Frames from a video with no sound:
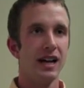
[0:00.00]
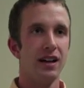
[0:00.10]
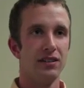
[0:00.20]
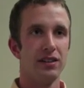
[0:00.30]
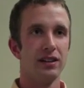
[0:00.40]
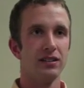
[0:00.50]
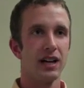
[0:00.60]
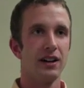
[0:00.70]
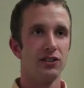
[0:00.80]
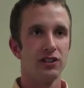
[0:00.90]
As things
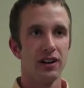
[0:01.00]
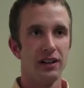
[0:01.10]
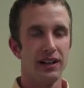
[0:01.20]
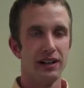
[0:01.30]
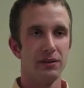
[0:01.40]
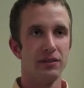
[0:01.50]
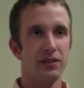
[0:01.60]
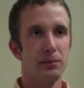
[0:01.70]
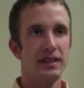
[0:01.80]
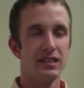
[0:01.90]
kind of started getting
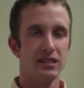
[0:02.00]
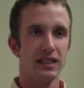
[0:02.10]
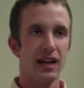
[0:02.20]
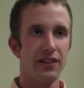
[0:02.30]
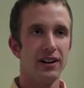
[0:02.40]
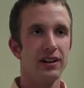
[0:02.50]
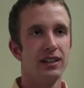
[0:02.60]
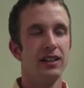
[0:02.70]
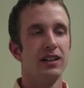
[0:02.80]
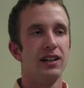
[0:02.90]
pieced together,
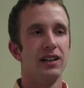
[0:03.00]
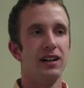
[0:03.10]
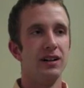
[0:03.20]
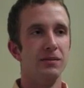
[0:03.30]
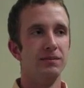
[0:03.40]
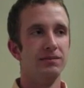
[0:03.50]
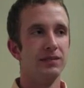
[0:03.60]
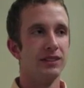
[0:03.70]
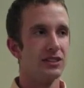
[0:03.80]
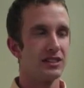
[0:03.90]
um,
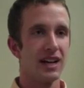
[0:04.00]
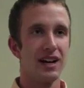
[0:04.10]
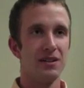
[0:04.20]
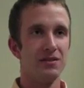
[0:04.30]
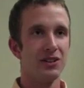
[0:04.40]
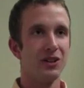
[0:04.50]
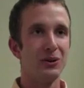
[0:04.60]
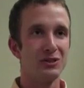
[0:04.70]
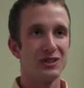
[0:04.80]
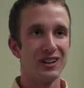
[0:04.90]
it just got
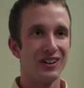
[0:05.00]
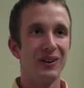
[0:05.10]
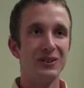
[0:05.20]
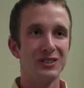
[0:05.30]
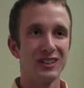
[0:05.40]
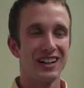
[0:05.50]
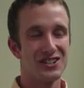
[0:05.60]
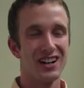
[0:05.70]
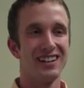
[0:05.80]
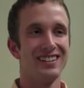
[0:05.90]
closer and closer. I
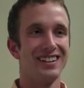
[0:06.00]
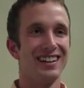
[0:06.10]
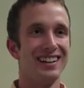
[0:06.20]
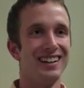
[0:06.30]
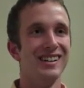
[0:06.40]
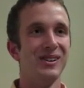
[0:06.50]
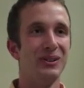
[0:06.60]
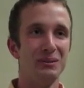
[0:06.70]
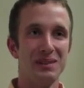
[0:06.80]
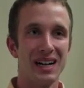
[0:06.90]
tried to
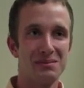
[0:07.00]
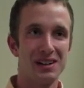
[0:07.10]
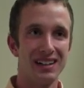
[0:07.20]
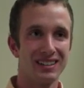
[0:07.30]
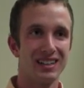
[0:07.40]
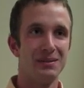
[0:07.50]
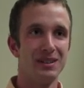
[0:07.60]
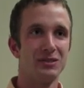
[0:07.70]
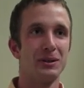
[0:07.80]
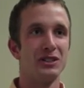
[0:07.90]
hold back my excitement
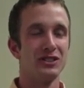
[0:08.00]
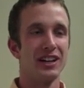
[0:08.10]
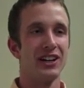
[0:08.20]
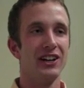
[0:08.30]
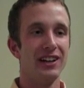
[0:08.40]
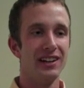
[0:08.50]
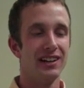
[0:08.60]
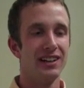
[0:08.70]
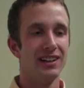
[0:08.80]
as much as I could.